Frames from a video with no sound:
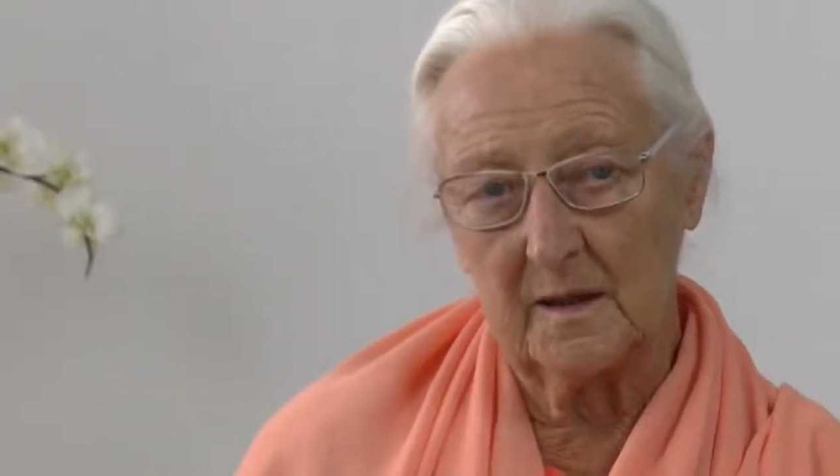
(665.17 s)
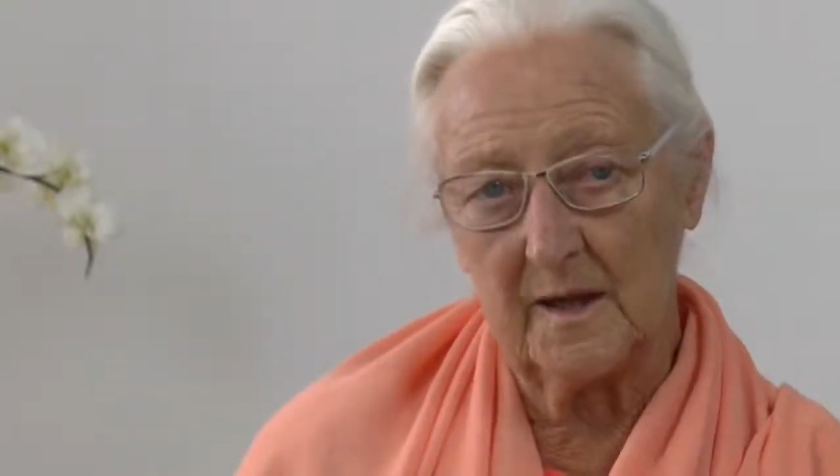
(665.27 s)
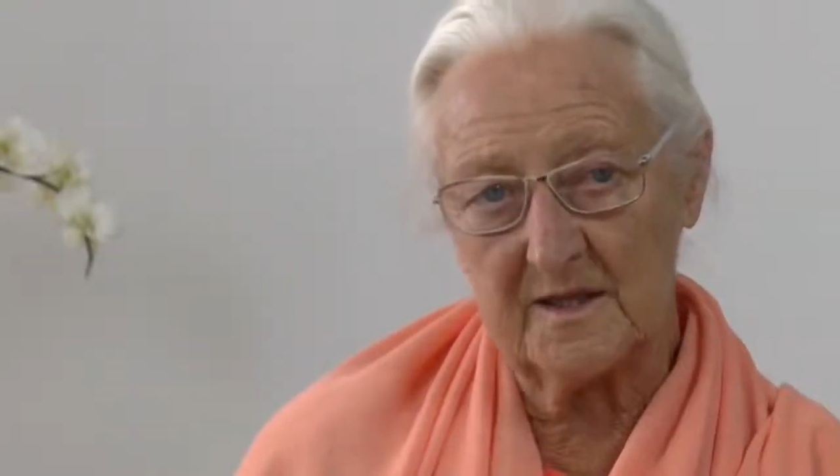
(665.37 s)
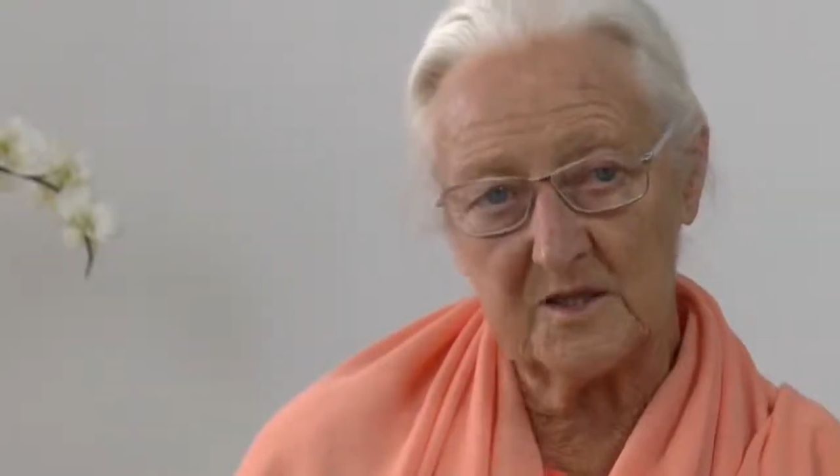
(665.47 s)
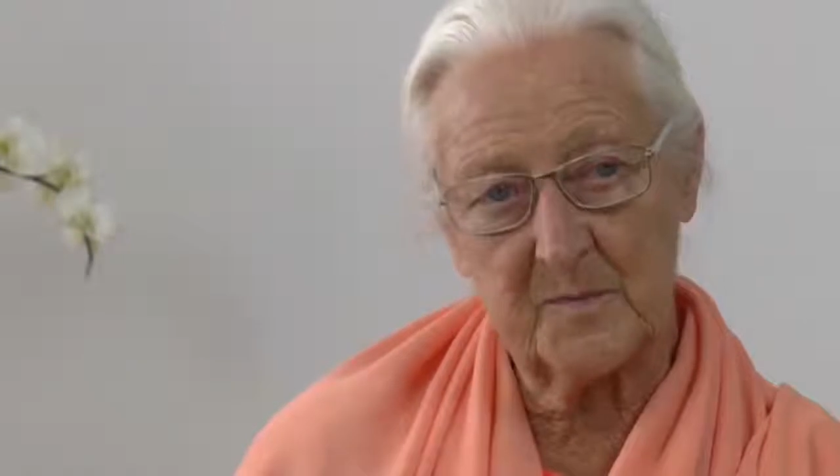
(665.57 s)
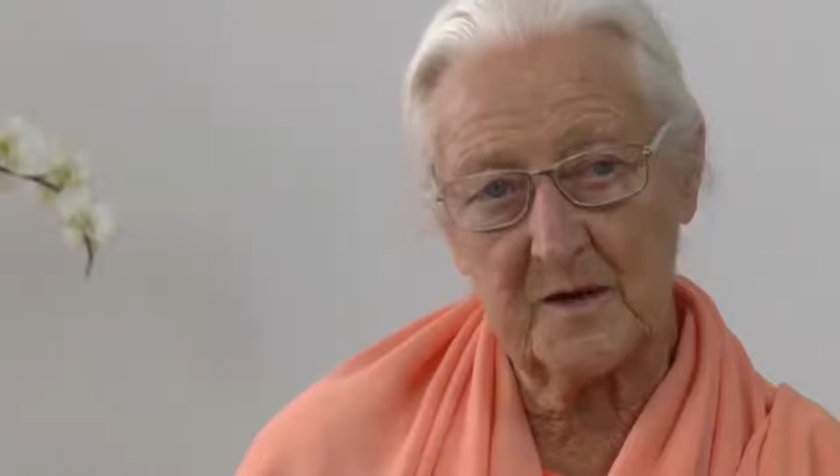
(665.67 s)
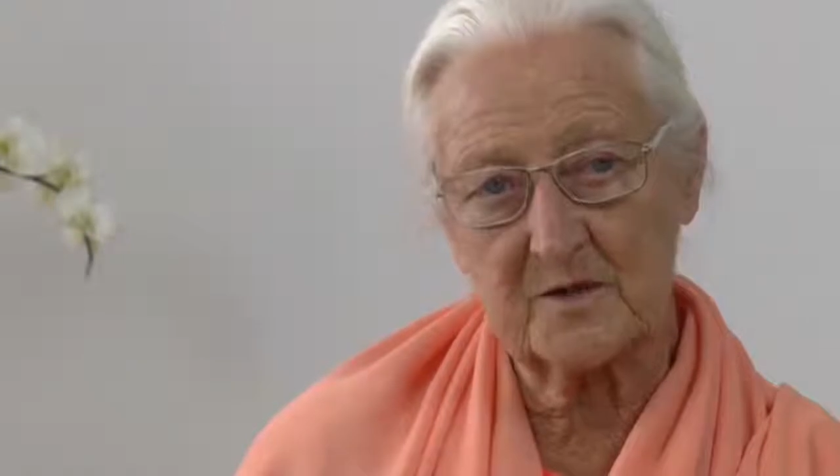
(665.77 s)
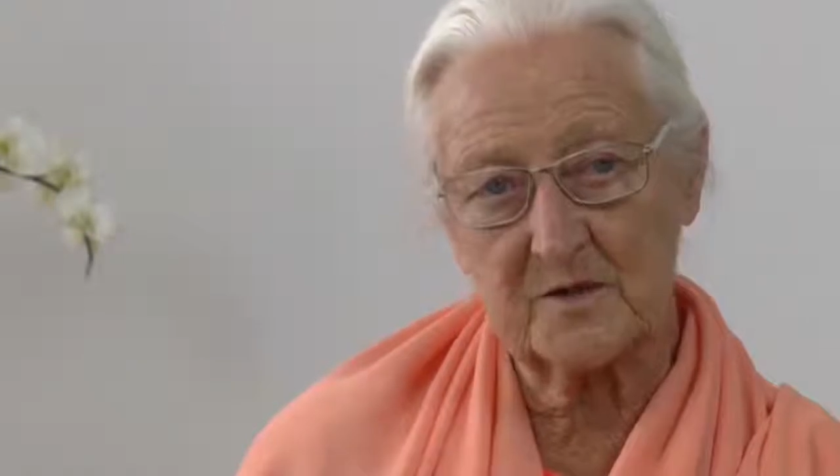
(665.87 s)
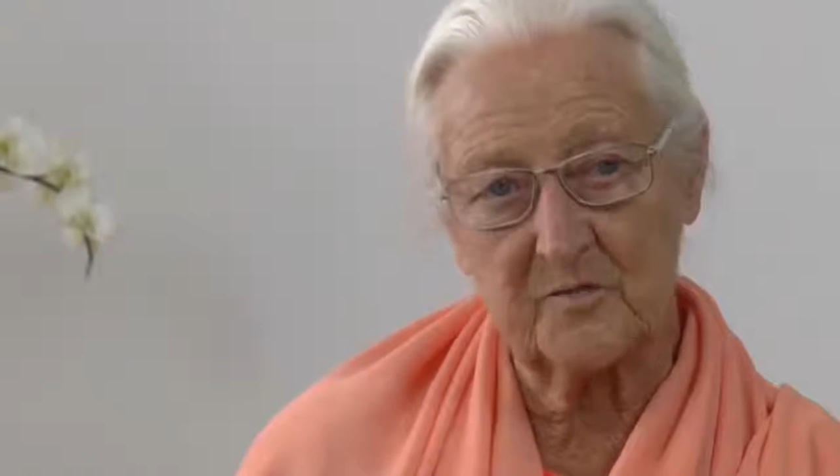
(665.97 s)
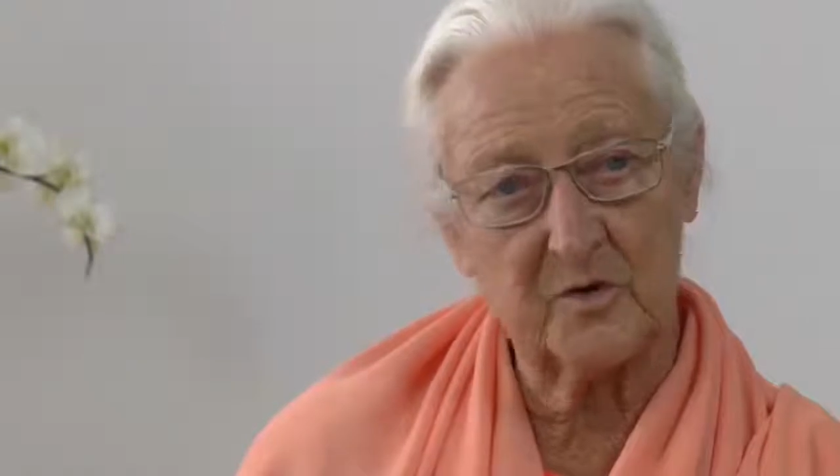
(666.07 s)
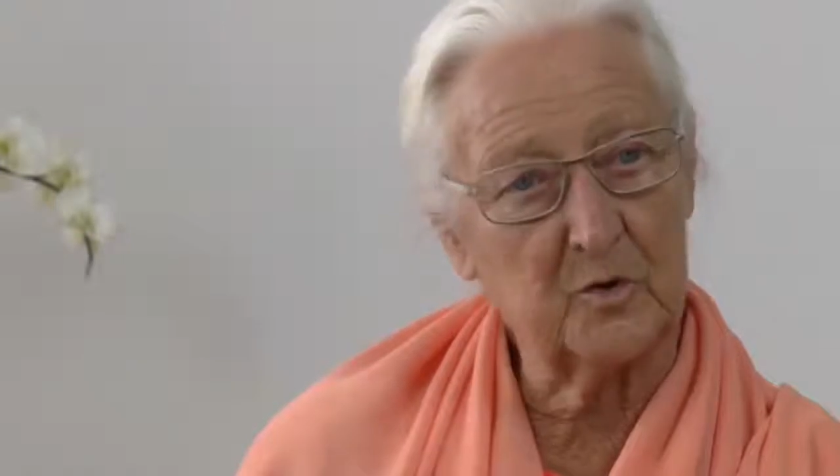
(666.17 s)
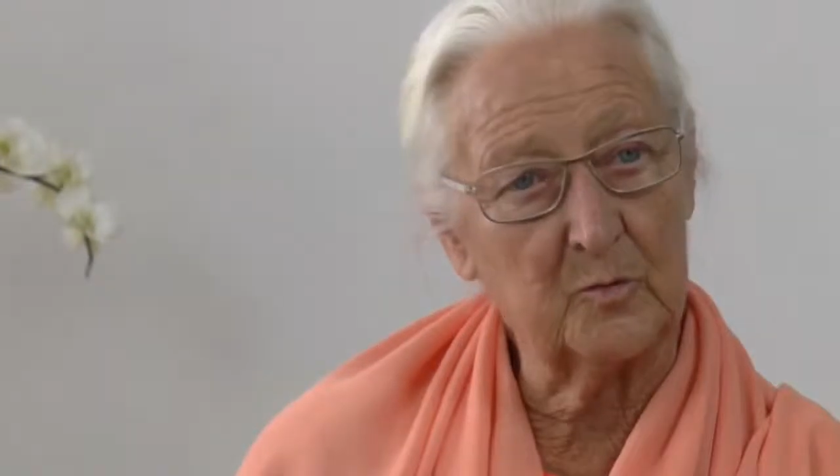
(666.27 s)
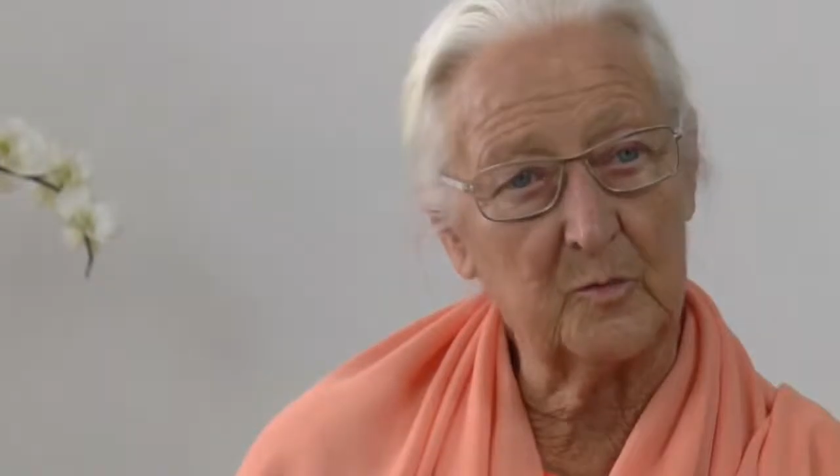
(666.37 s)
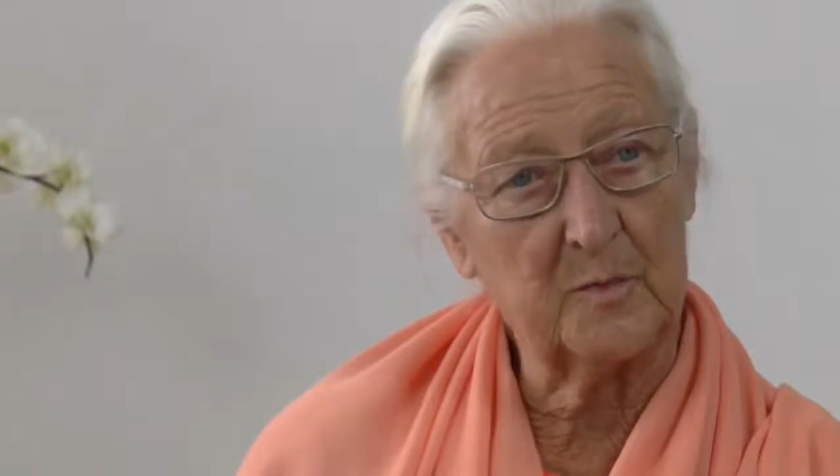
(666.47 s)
aspects of the human